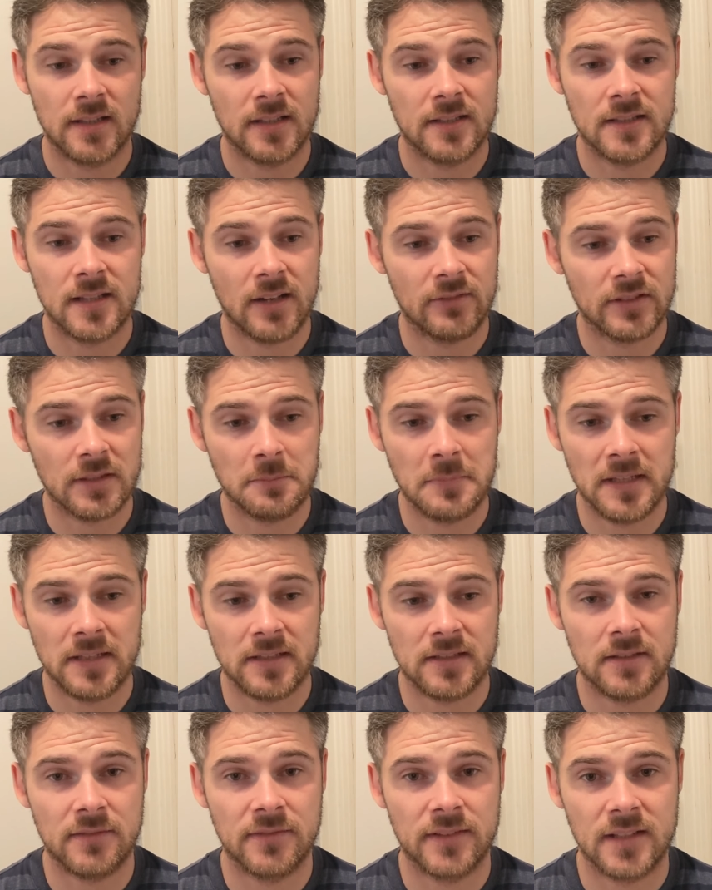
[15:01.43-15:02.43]
then you have the
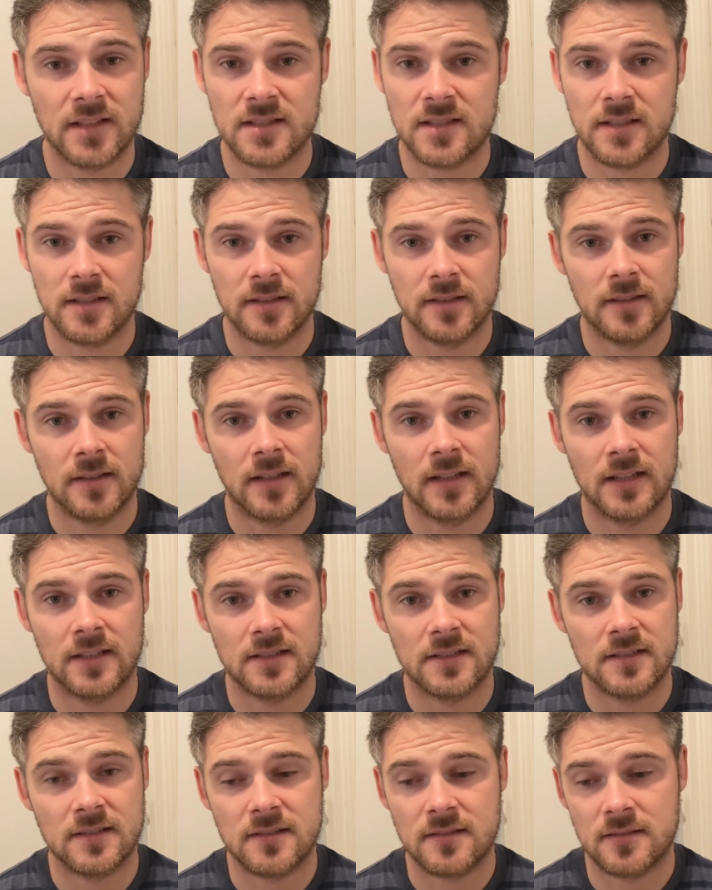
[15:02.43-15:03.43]
method to fix it. And
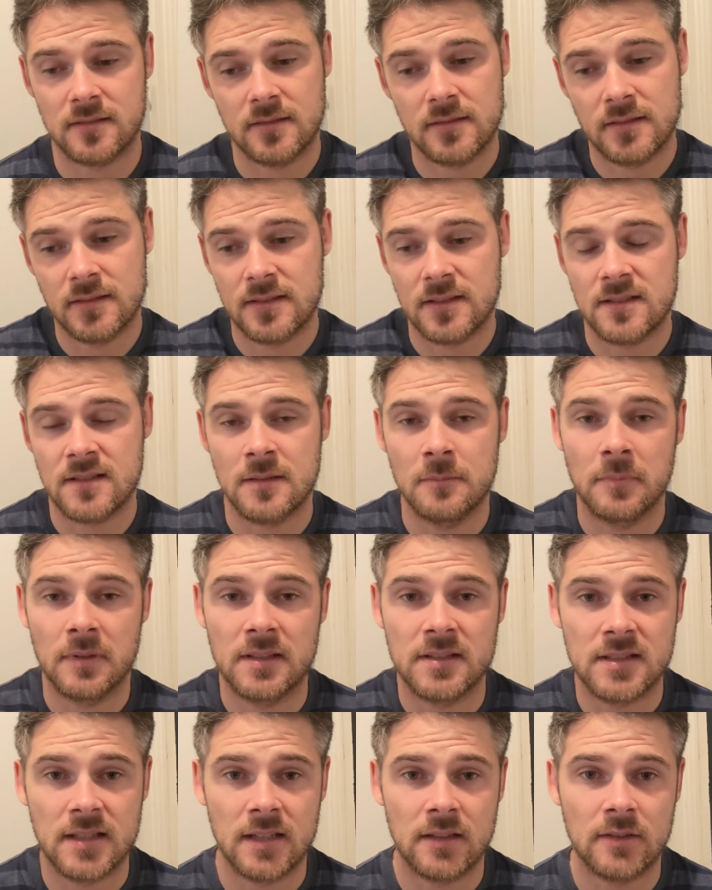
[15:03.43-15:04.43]
it's as simple
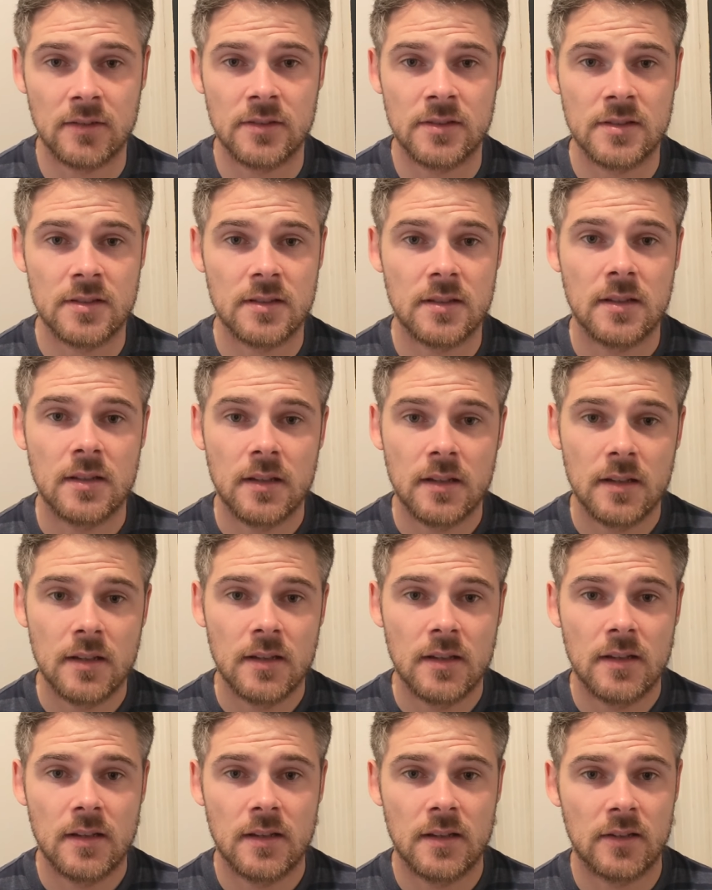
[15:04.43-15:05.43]
as that, guys.
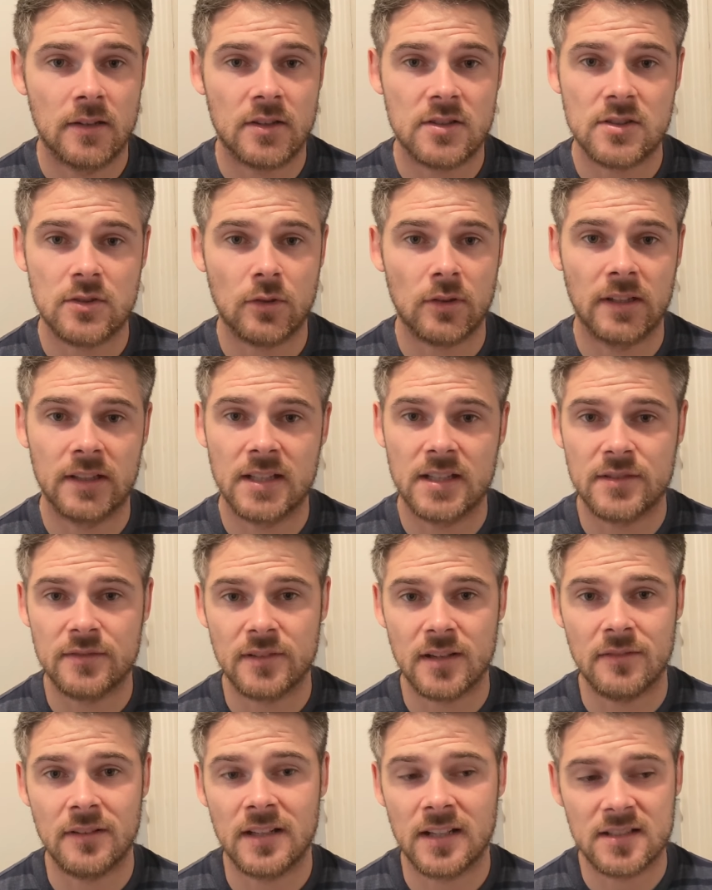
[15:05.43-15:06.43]
You're not stuck like this
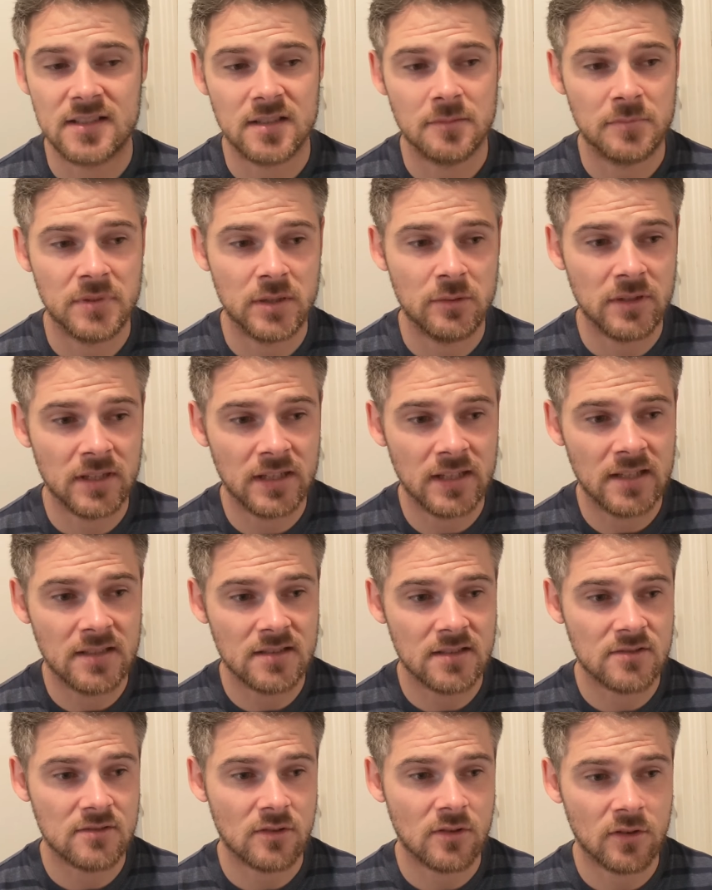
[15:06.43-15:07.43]
forever. That's the beauty of these
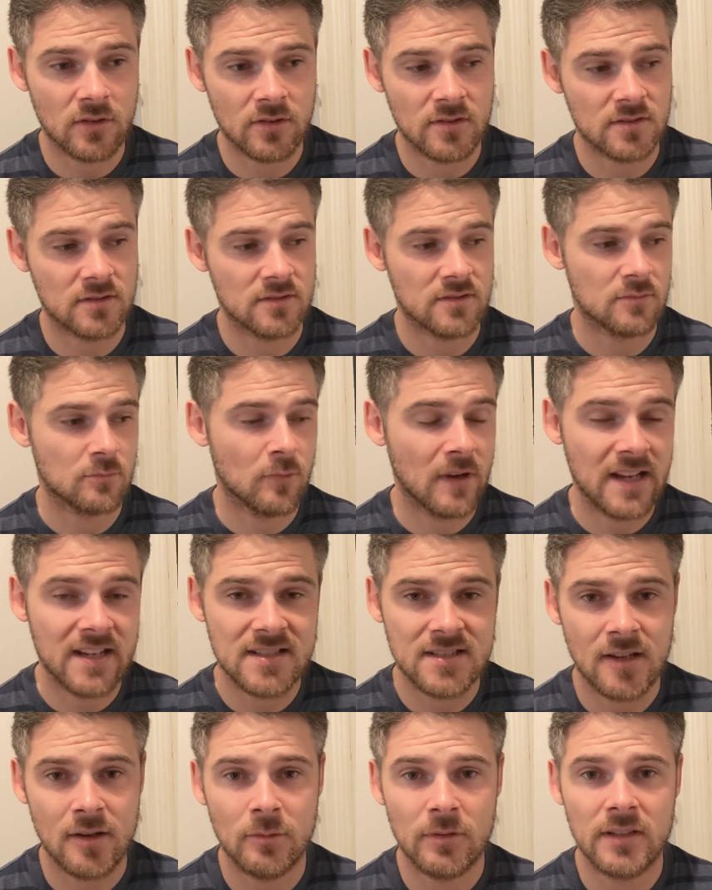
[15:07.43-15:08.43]
disorders. There's
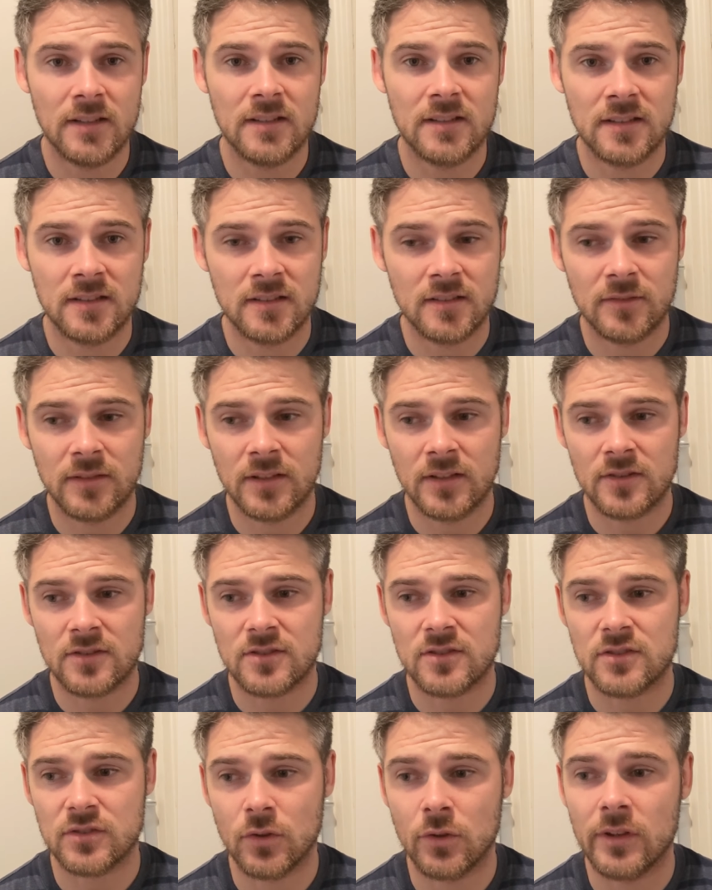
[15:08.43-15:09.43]
ways out of it, you know. You're not
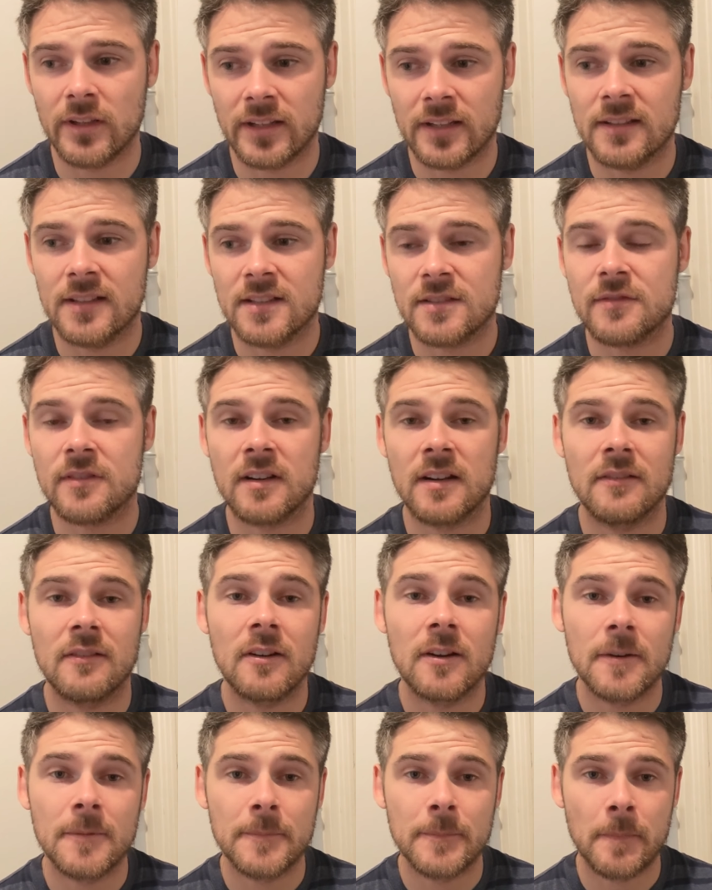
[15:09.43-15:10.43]
stuck in this forever,
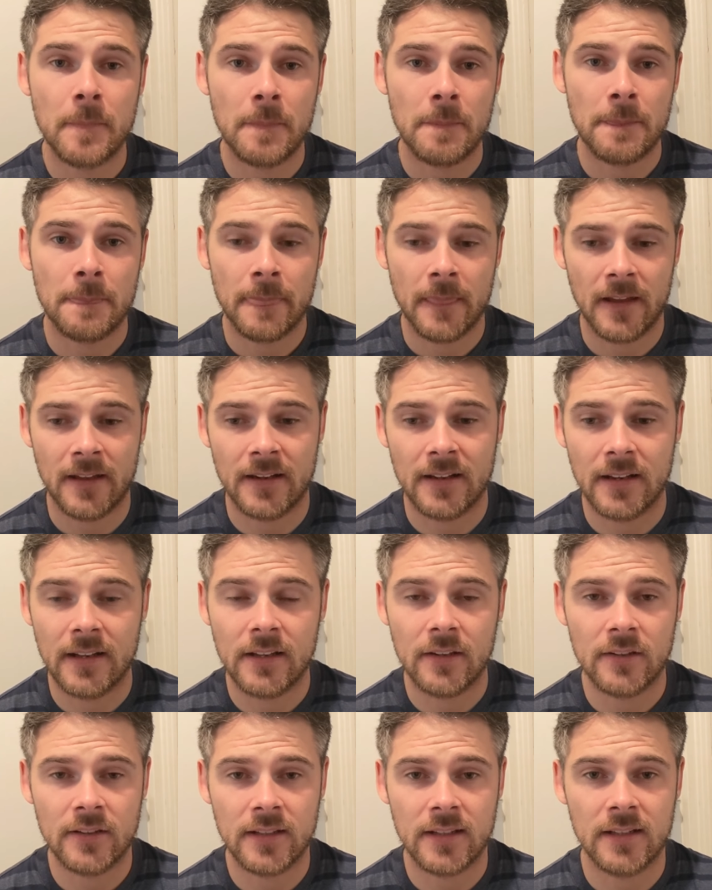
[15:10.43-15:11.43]
and it ain't
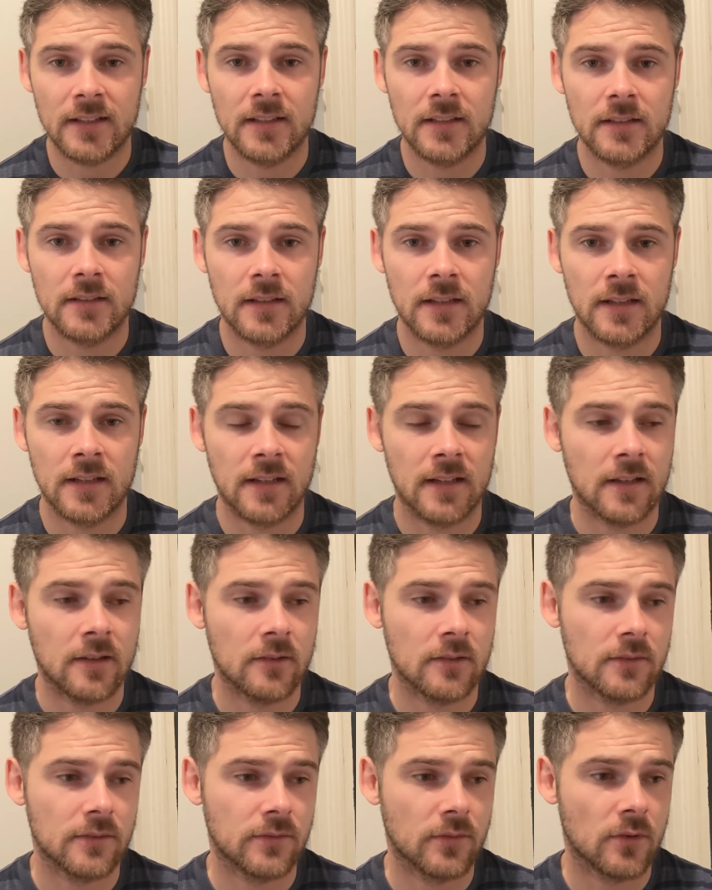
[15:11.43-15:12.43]
gonna kill you, and it ain't
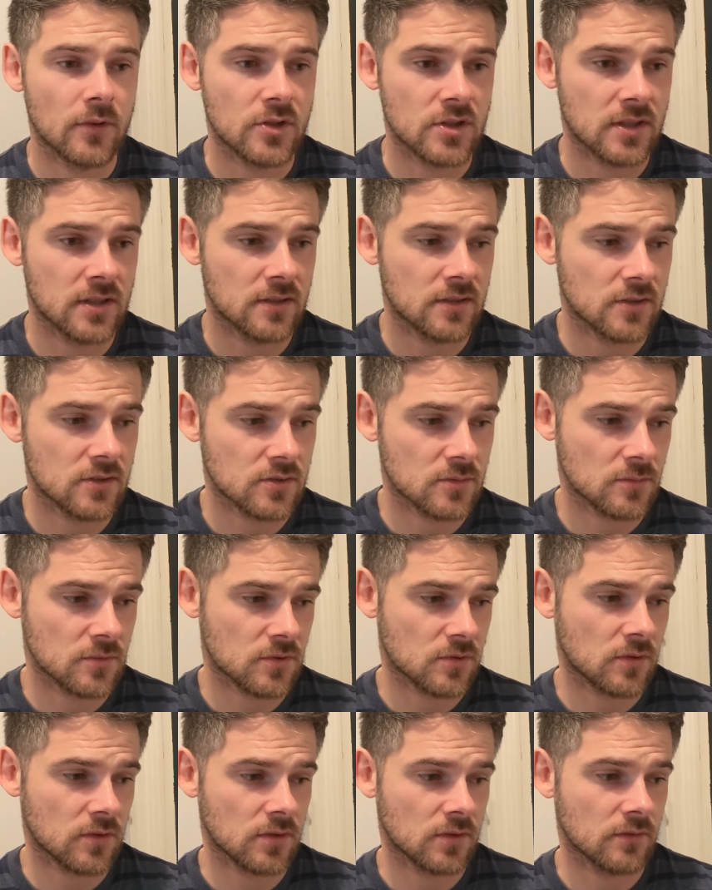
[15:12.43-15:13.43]
gonna force you into some
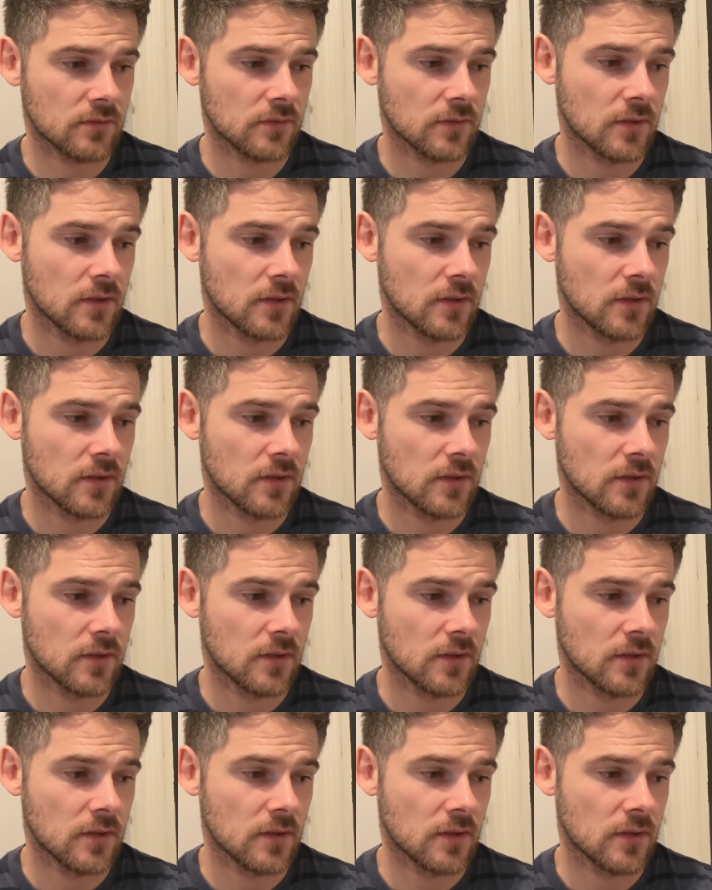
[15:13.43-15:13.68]
sort of,